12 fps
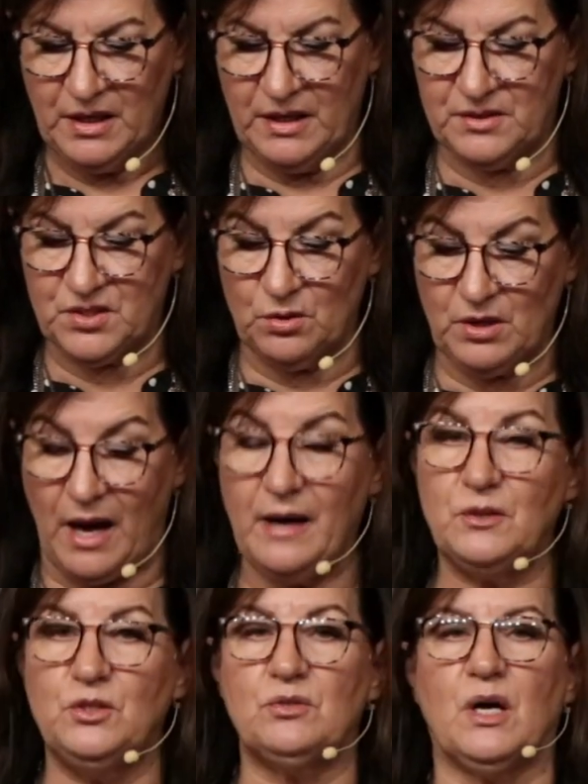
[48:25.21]
And so,
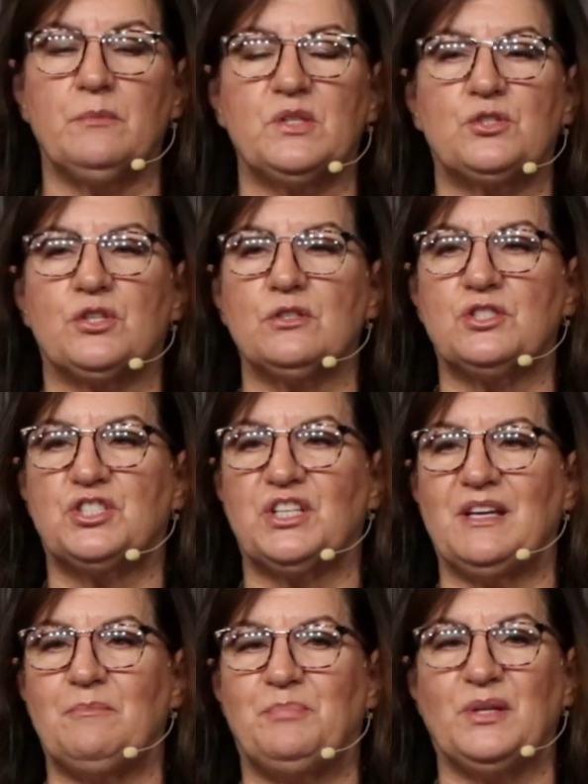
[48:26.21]
God, you come to church
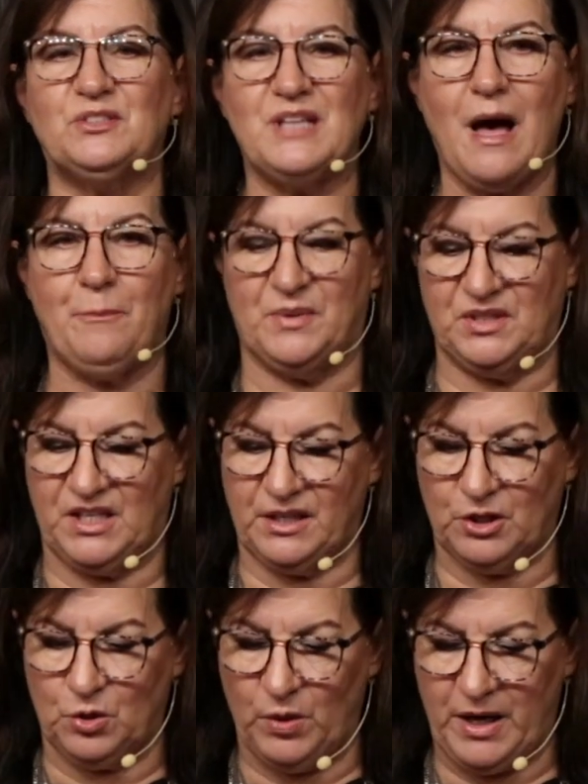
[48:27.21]
to get built up and
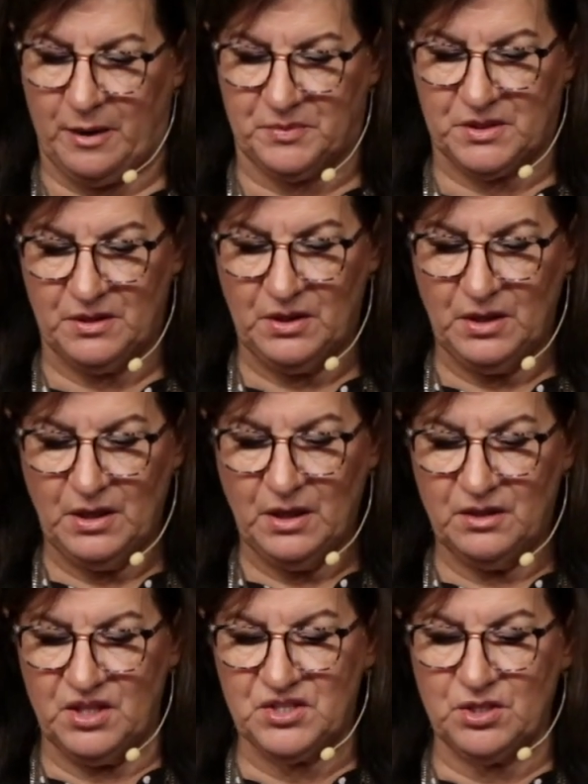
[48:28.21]
get equipped.
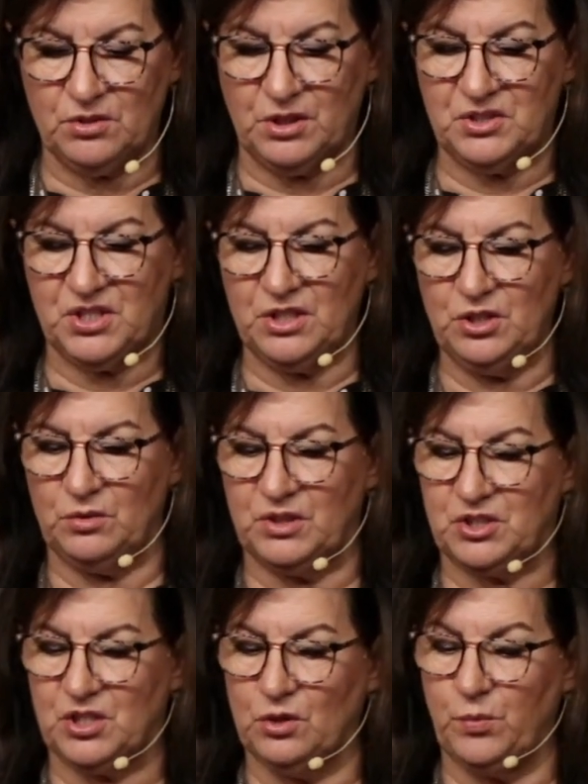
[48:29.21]
This will continue
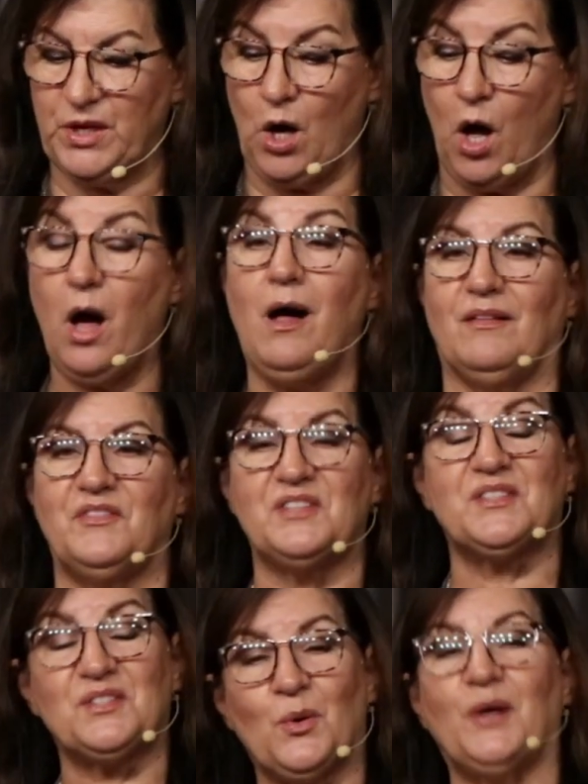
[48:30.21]
until we all,
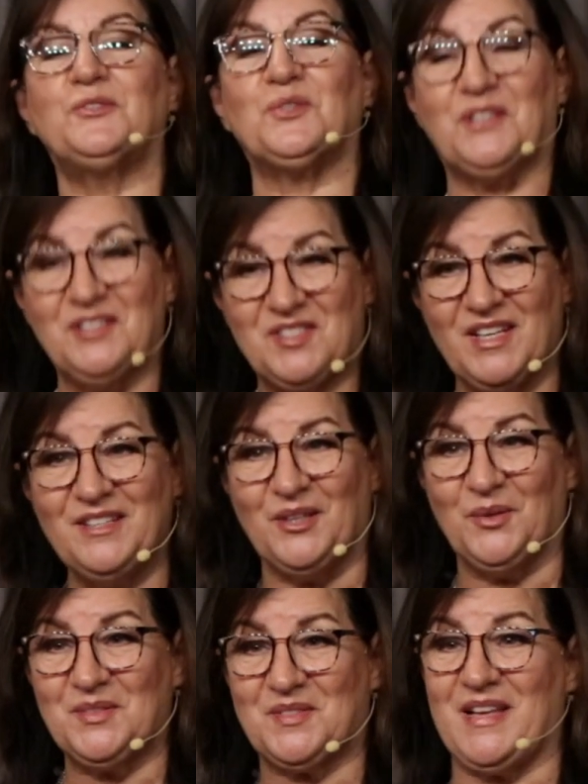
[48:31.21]
this is going to
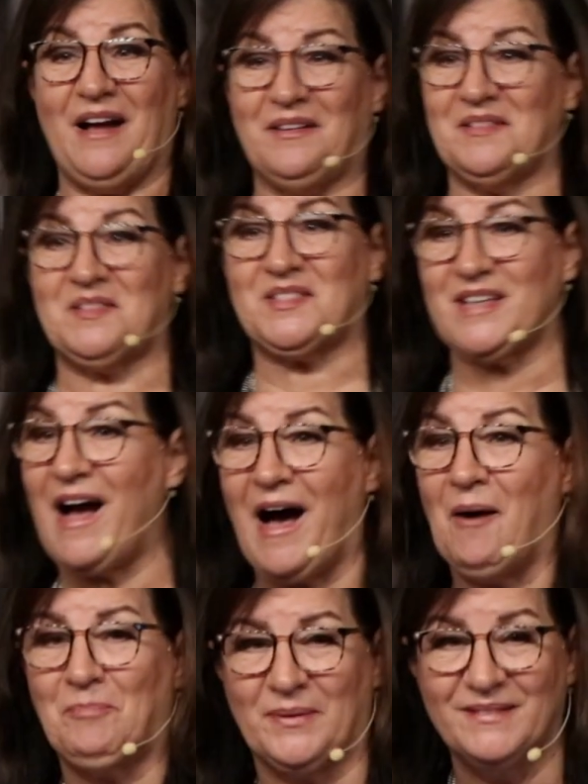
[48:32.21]
continue. It's not going to
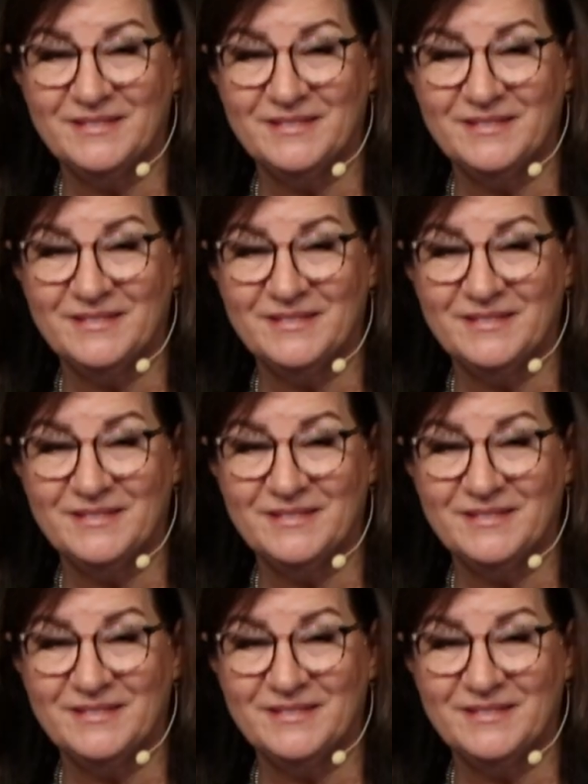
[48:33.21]
stop.